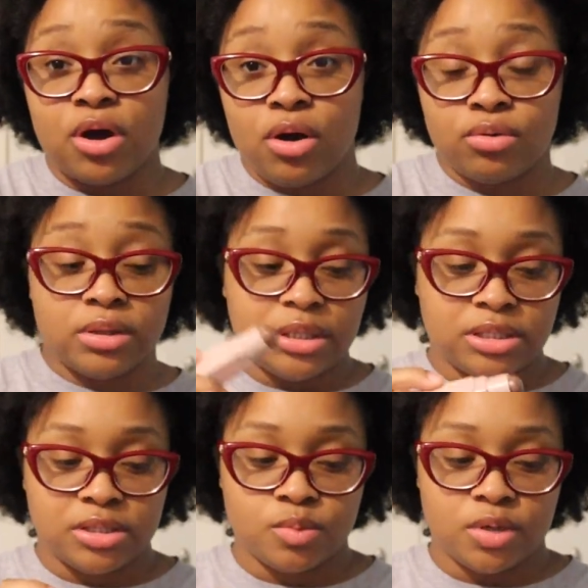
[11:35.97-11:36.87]
on
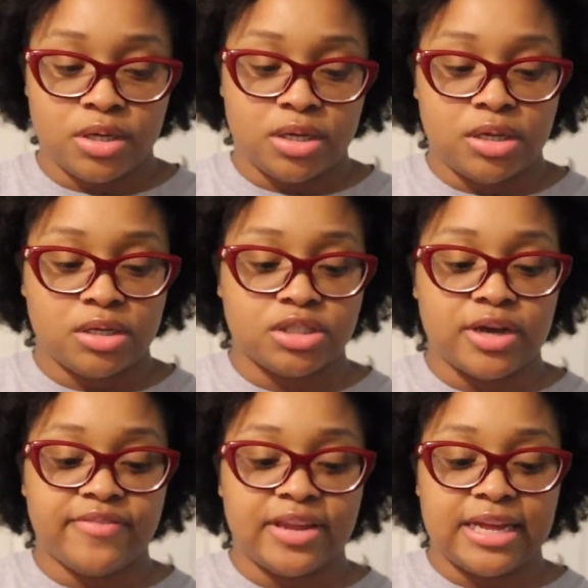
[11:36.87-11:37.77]
this one so
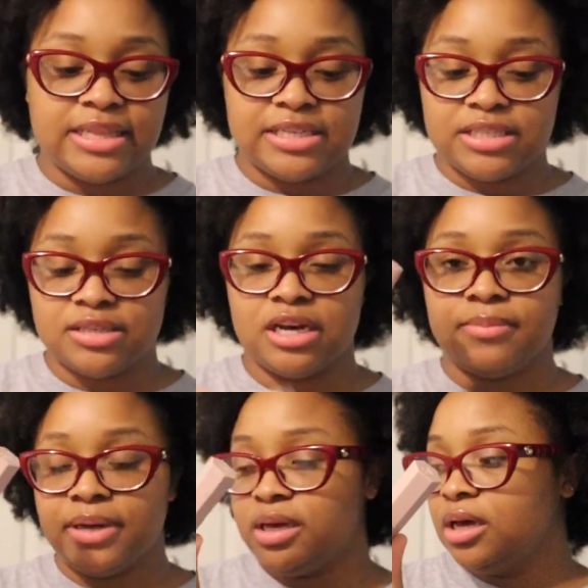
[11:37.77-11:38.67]
i feel like this is gonna
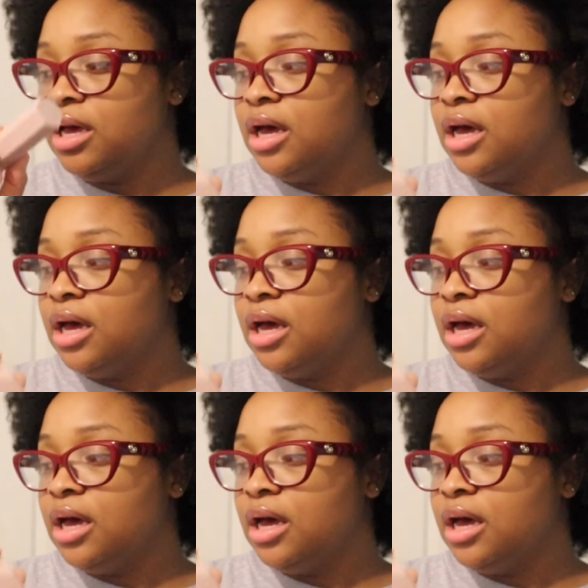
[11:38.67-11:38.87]
be